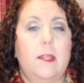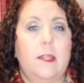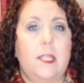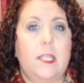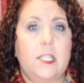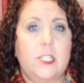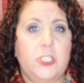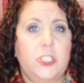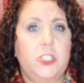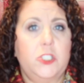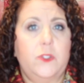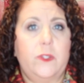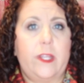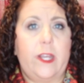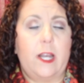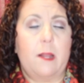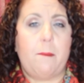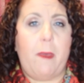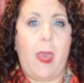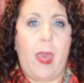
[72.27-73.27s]
The issue
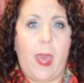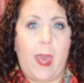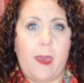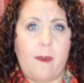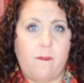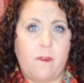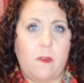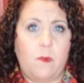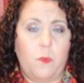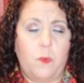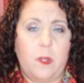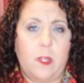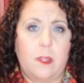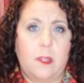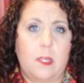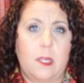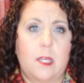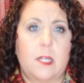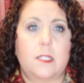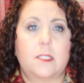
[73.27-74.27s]
that I'm having
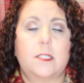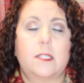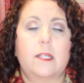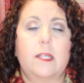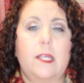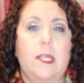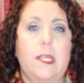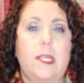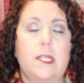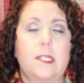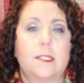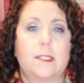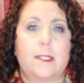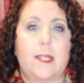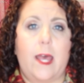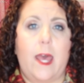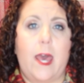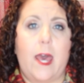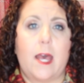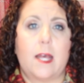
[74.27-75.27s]
with it is
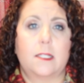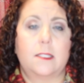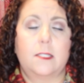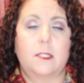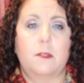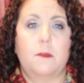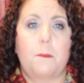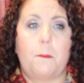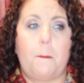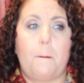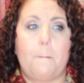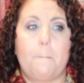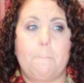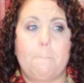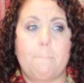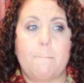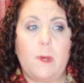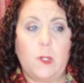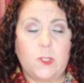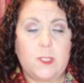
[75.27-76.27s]
that
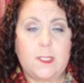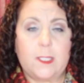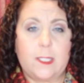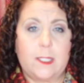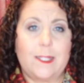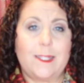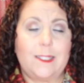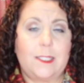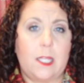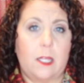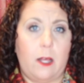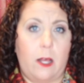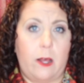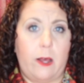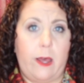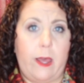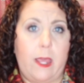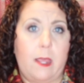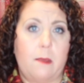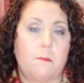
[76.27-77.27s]
most of the
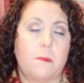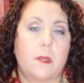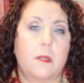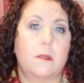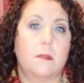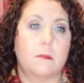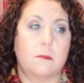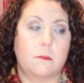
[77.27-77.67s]
time